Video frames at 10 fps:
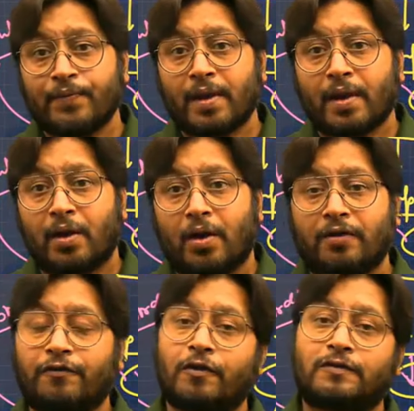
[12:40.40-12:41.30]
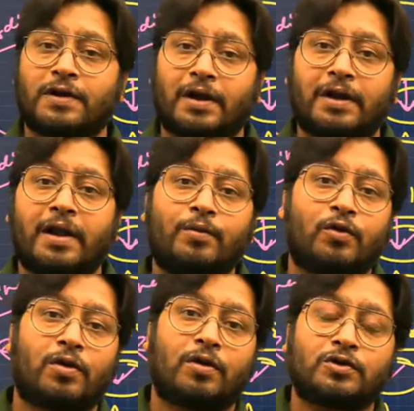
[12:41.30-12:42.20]
Or if you have studied them, you
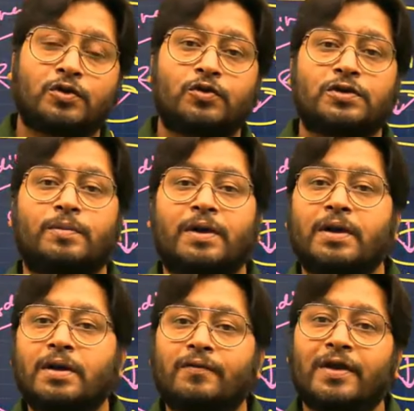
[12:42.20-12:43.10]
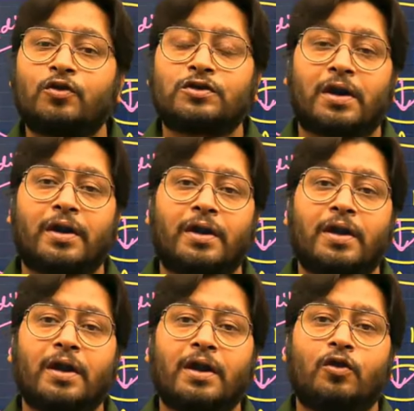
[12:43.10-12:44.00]
can also use it. But here, when you study,
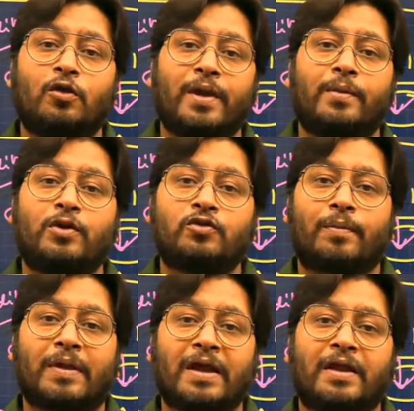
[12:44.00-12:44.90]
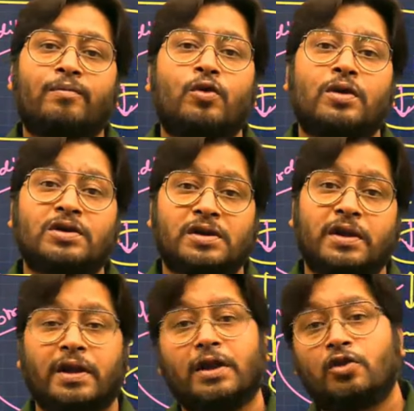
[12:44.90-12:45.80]
you'll be able to apply them more
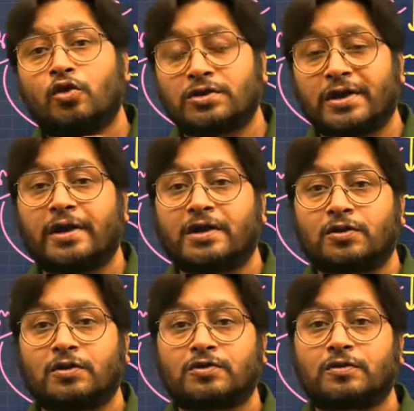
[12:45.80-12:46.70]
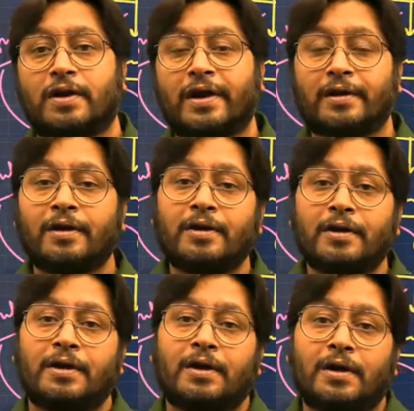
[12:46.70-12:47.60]
easily in those areas also, right?
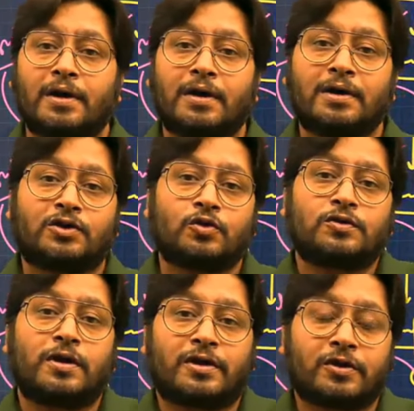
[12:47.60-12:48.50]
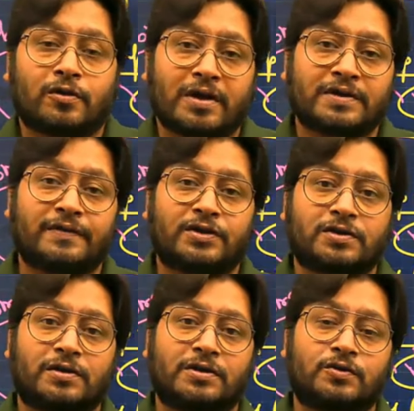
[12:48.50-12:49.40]
Issues related to
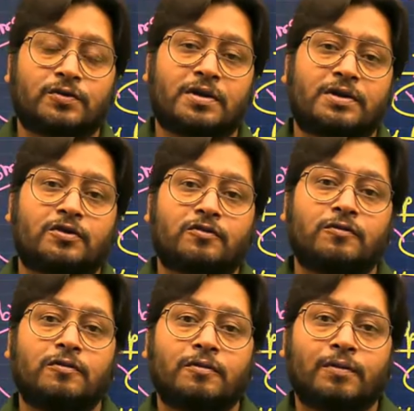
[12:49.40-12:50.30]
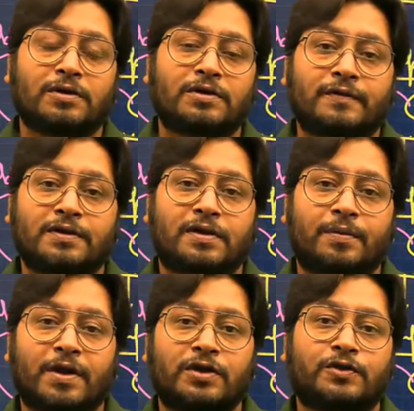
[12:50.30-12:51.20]
reservation, issues related to positive
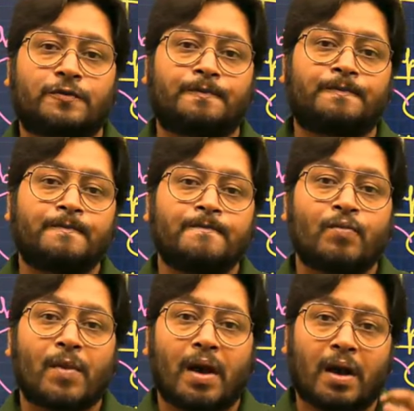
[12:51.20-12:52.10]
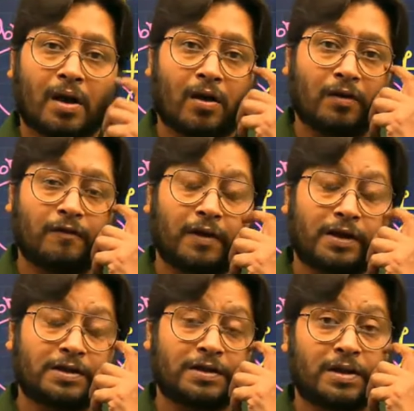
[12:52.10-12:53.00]
discrimination,
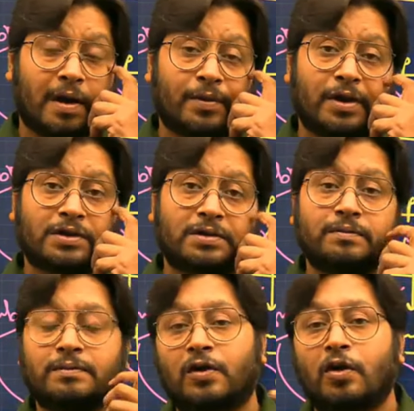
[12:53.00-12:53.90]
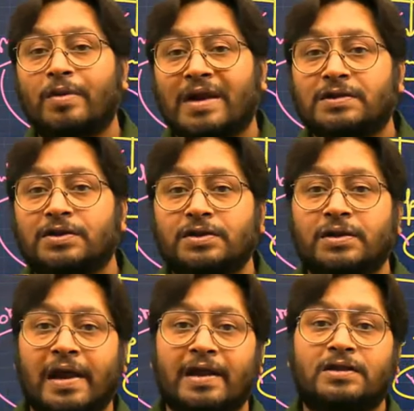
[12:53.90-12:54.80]
conflicts, communalism,
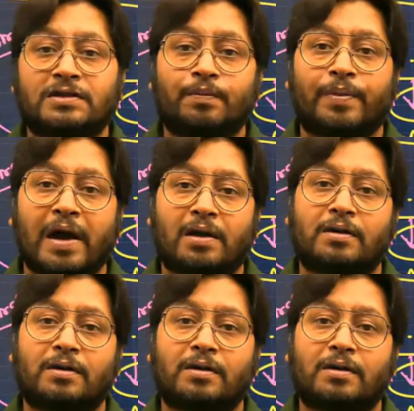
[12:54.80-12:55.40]
globalization, and its impact,